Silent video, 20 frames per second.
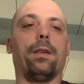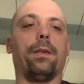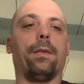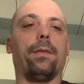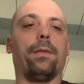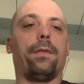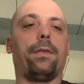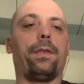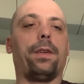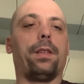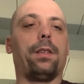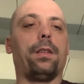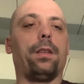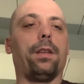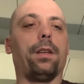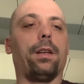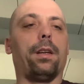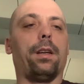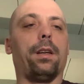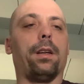fit to
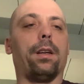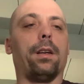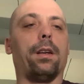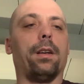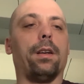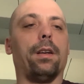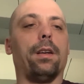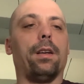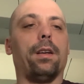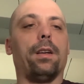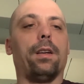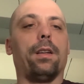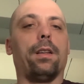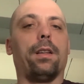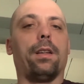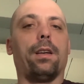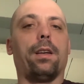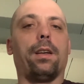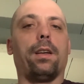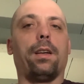your ear.
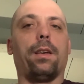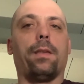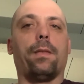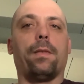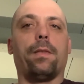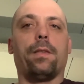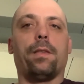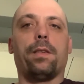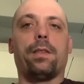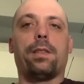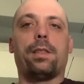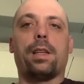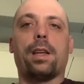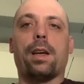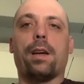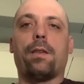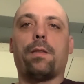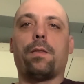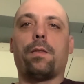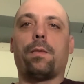They
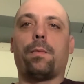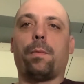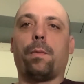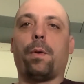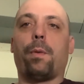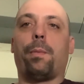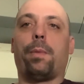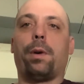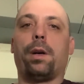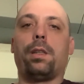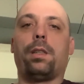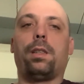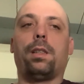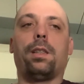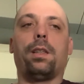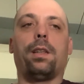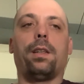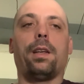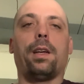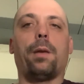sound more punchy
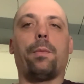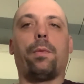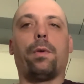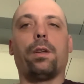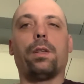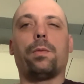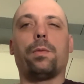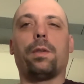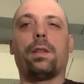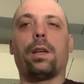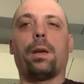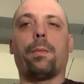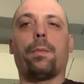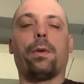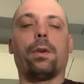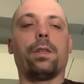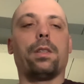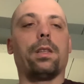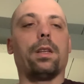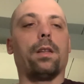than the AirPods, but the
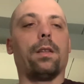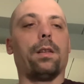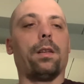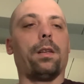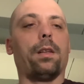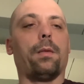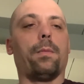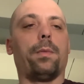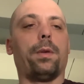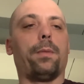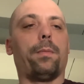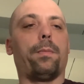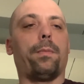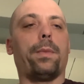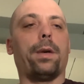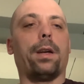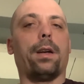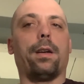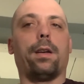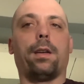AirPods sound a little bit
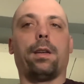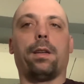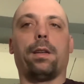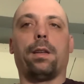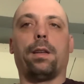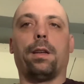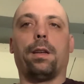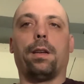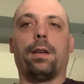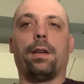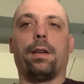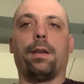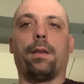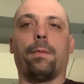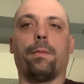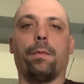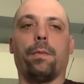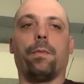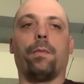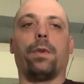better in
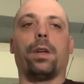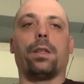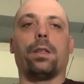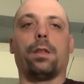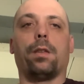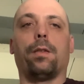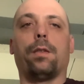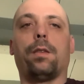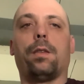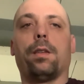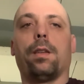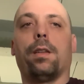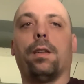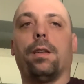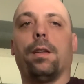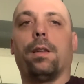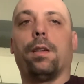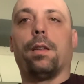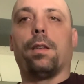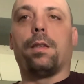resolution
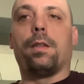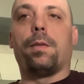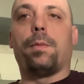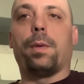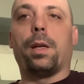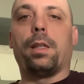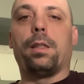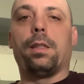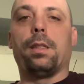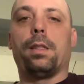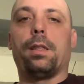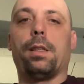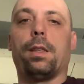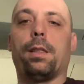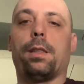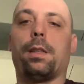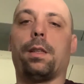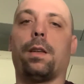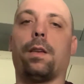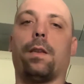and
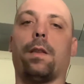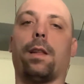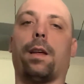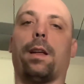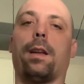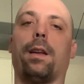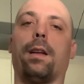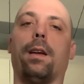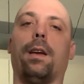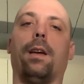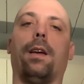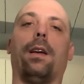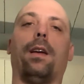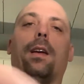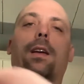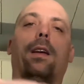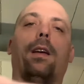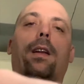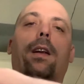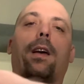spaciousness and all that.
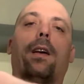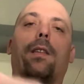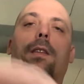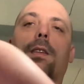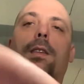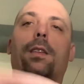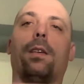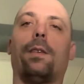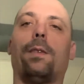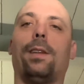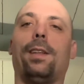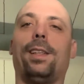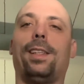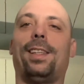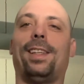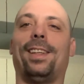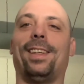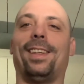Now the Sonys,